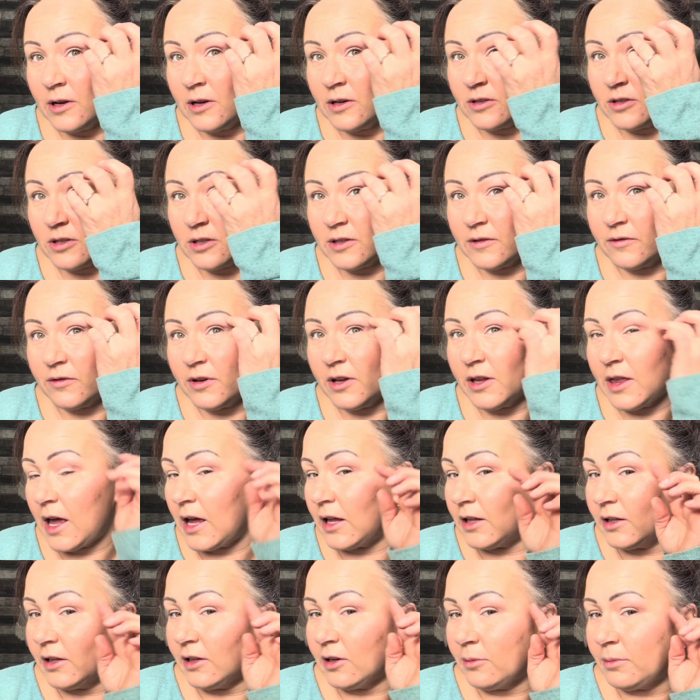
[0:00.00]
just for that
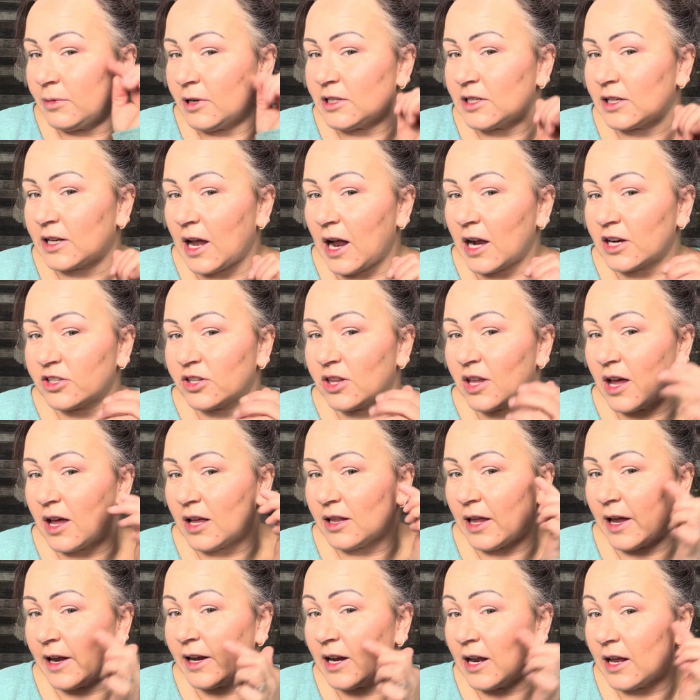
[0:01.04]
little bit to catch the light.